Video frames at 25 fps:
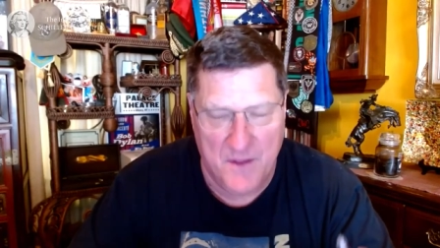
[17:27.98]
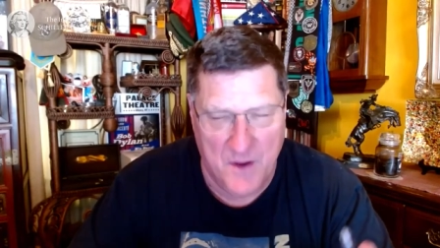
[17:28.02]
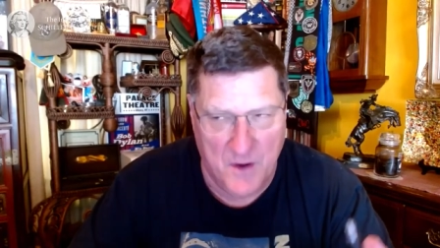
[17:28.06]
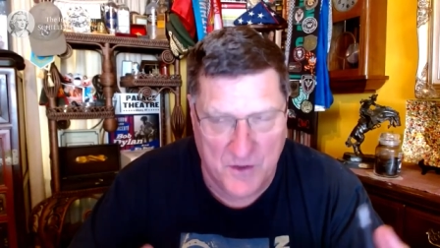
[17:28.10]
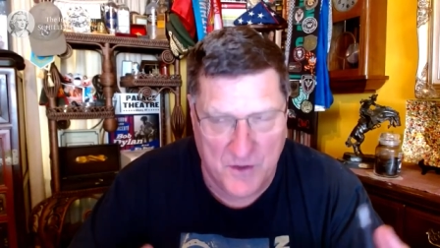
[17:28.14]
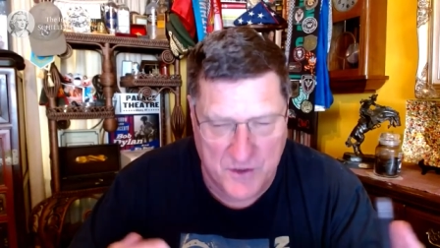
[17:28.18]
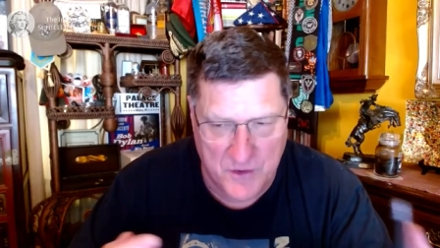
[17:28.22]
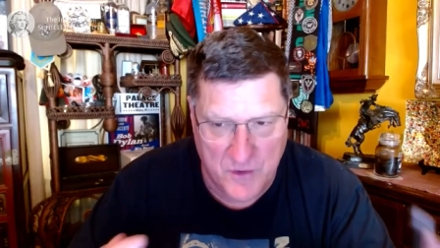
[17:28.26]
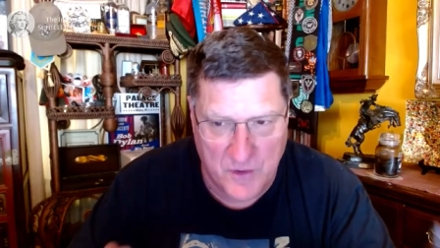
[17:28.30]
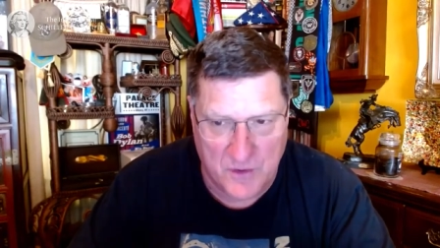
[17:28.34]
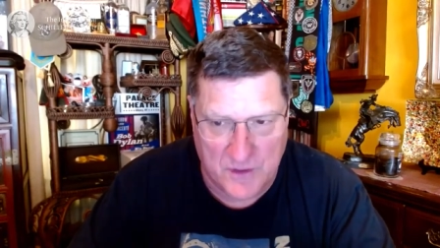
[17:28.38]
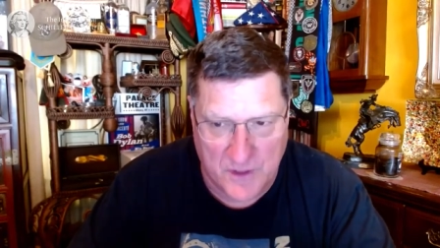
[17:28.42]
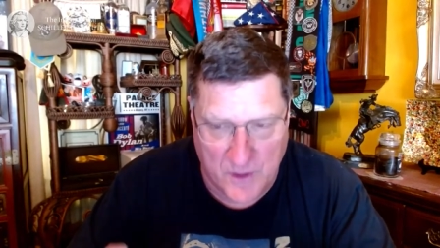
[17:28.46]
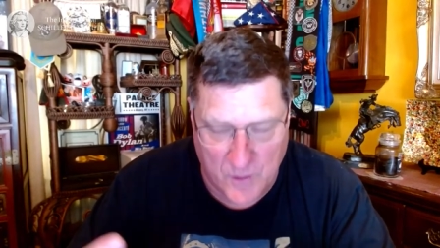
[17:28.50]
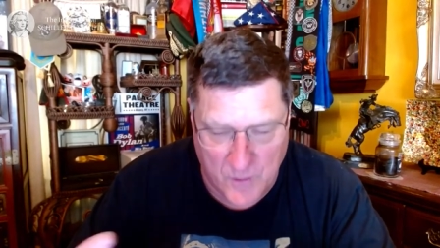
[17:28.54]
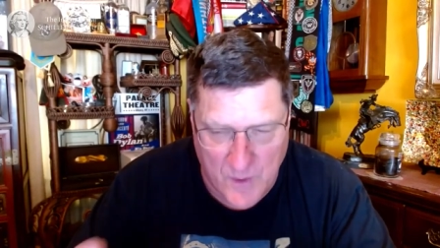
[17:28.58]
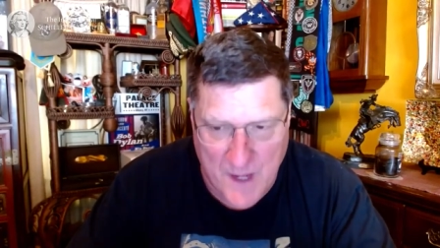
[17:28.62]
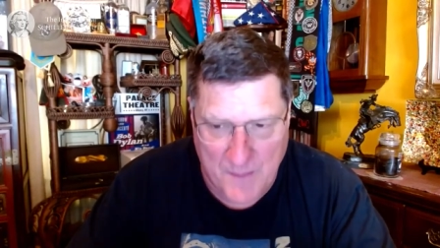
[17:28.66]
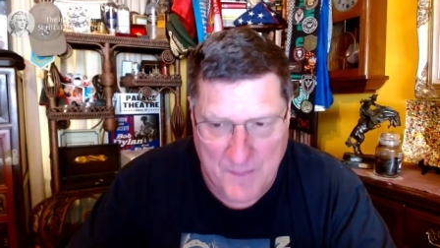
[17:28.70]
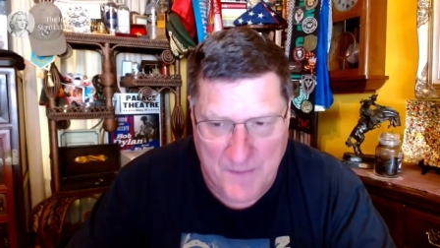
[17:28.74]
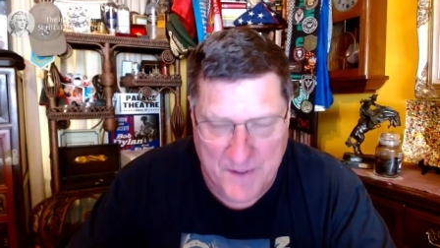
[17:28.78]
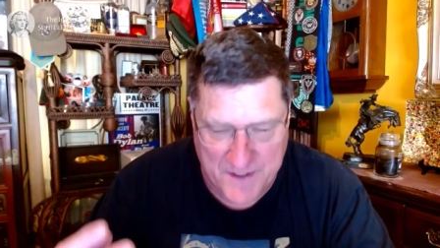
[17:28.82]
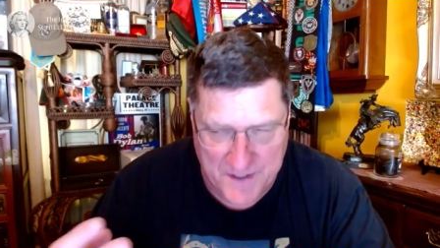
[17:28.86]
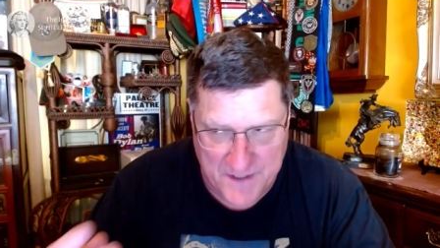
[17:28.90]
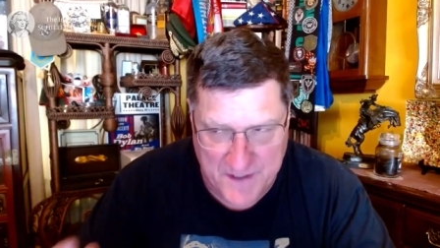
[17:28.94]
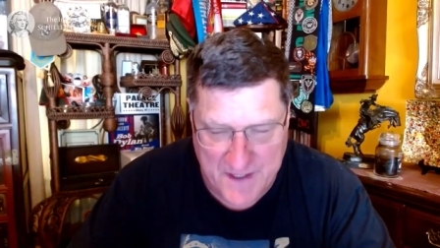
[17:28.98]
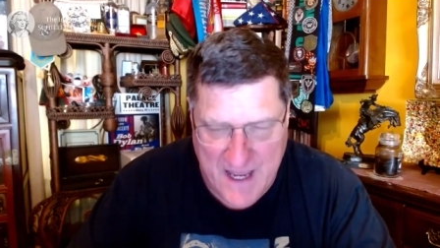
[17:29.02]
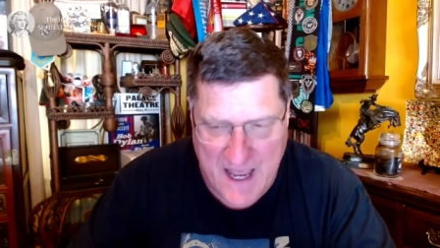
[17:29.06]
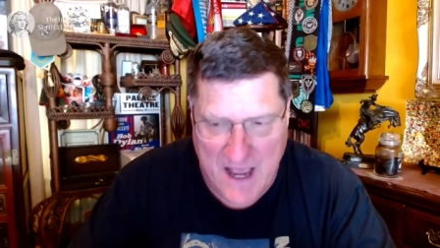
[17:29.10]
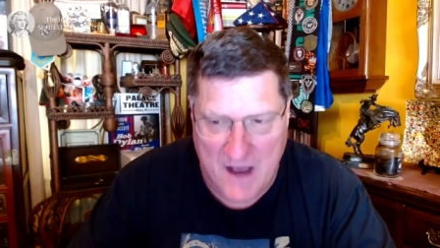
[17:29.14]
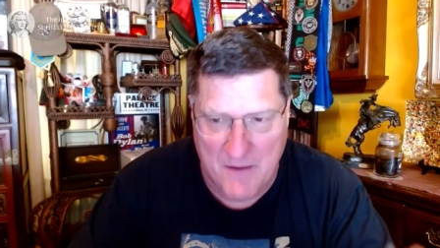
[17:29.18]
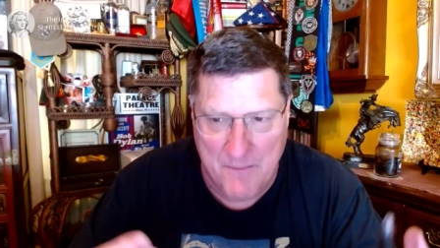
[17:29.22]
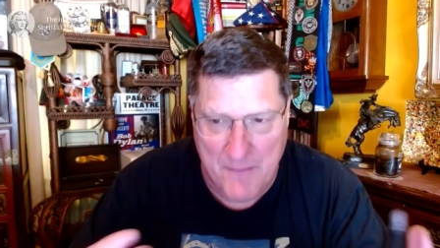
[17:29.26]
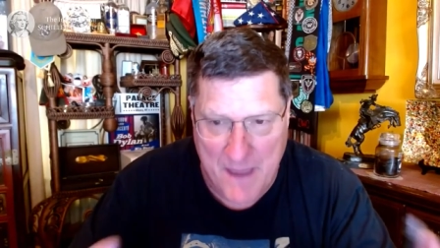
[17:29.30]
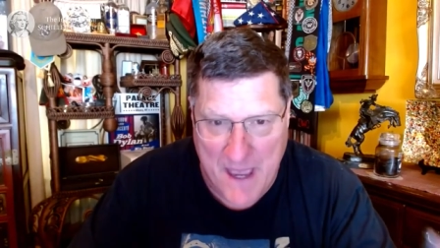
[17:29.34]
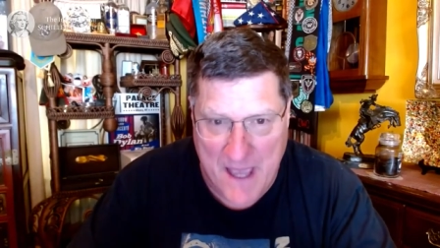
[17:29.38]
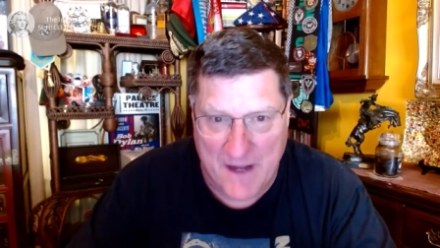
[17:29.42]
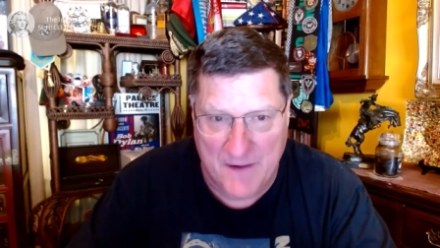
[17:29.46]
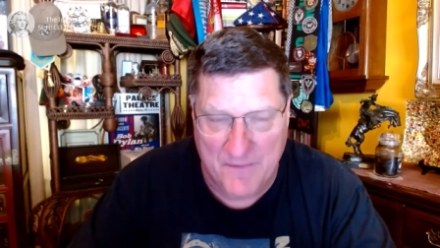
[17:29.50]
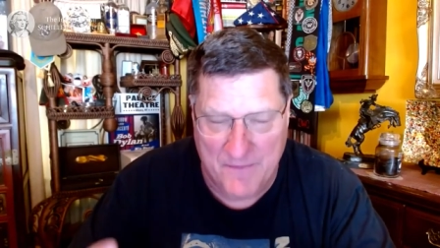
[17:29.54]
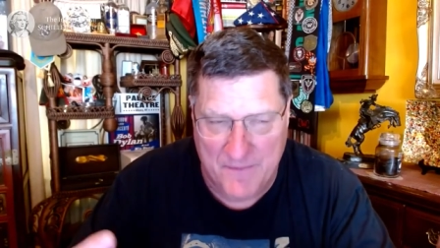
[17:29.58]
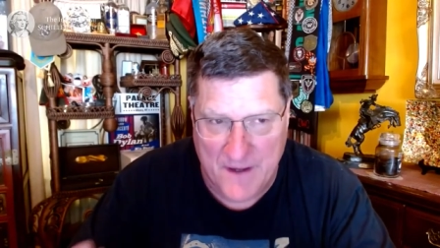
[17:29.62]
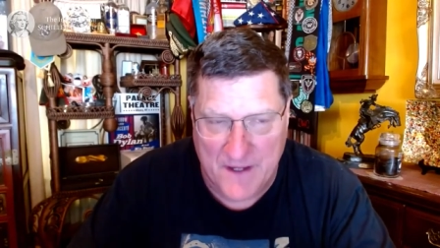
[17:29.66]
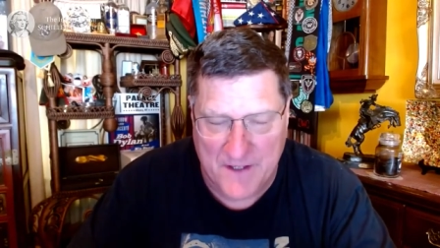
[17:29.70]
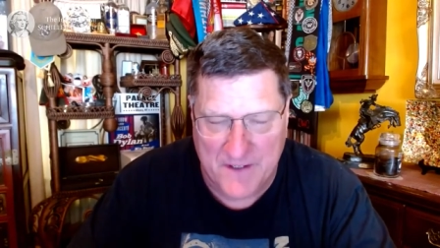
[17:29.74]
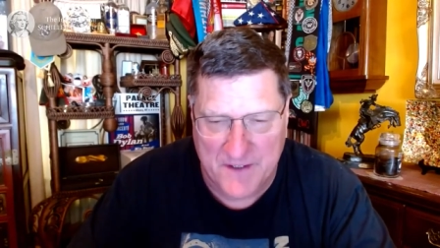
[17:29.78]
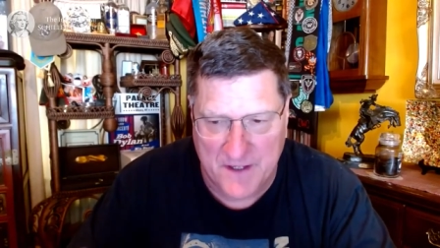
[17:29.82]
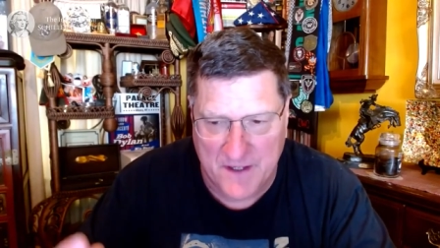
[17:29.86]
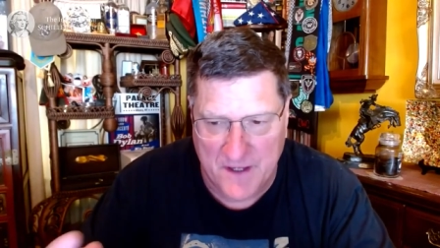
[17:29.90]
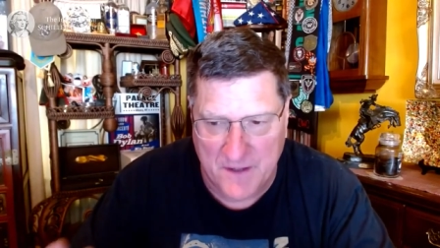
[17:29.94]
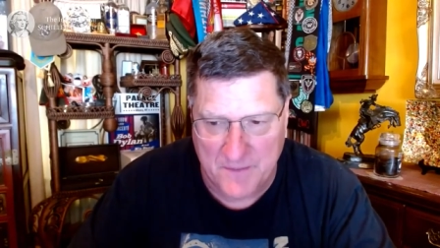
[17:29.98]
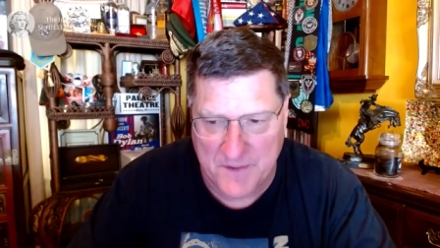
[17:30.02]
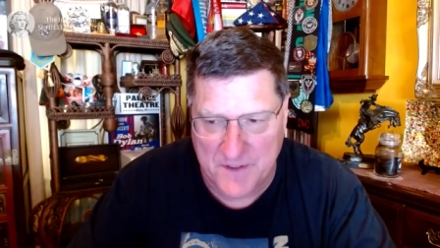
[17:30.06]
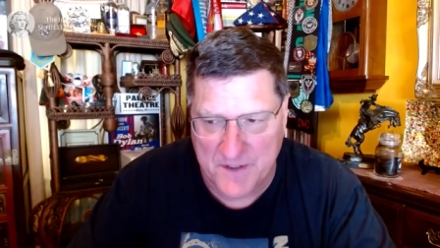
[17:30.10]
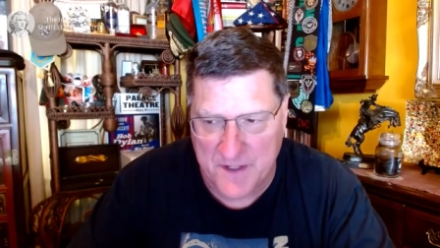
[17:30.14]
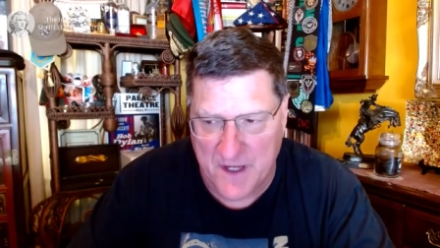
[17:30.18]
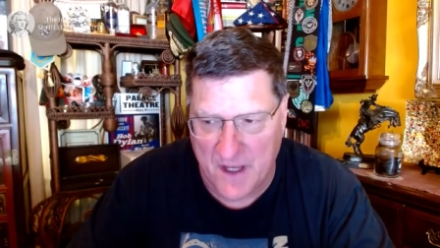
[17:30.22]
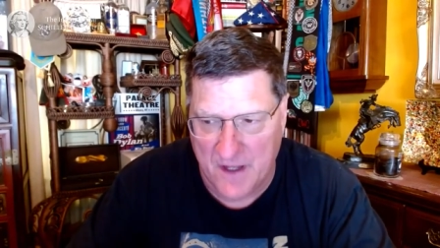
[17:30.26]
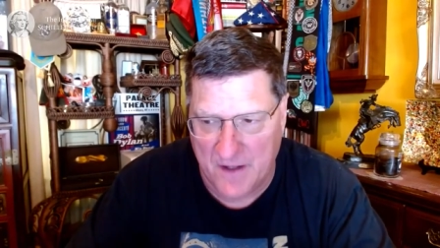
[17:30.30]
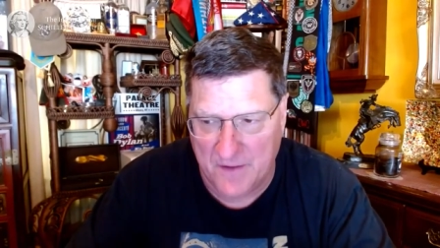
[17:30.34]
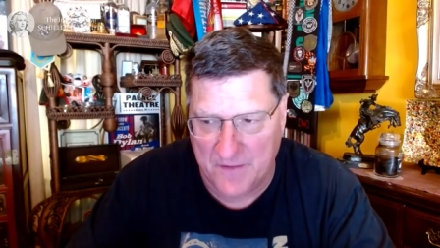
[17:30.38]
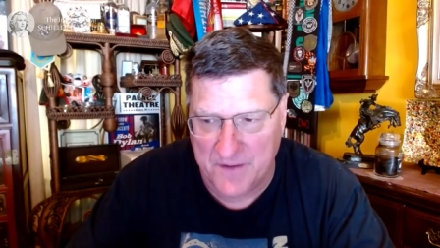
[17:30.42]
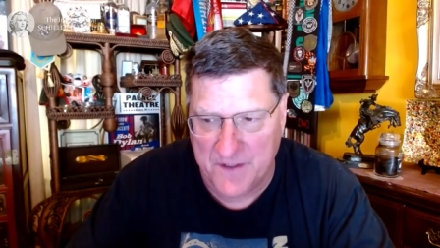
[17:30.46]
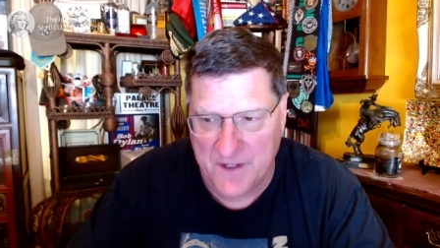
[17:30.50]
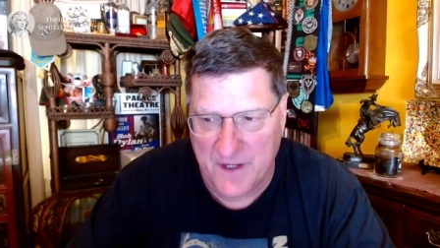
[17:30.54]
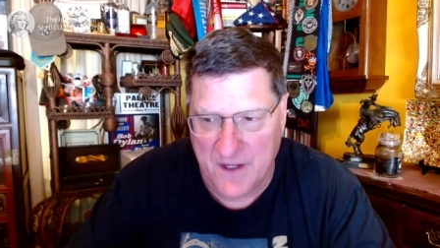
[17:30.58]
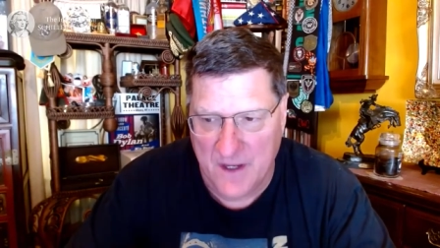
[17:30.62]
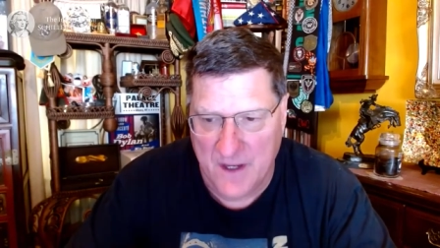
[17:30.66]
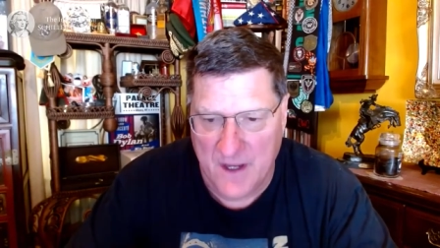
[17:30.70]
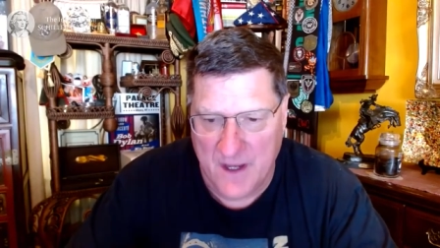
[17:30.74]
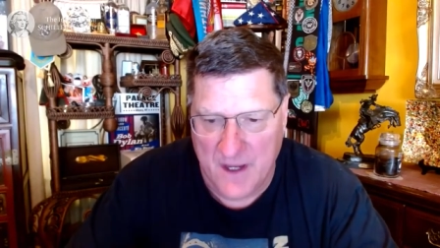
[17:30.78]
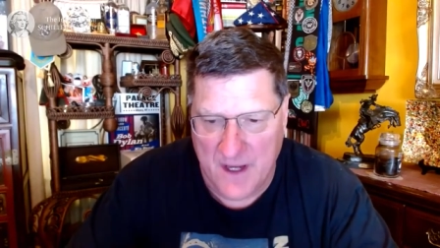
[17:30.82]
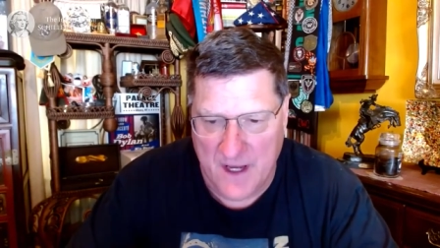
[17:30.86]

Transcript: those nuclear weapons now manifested themselves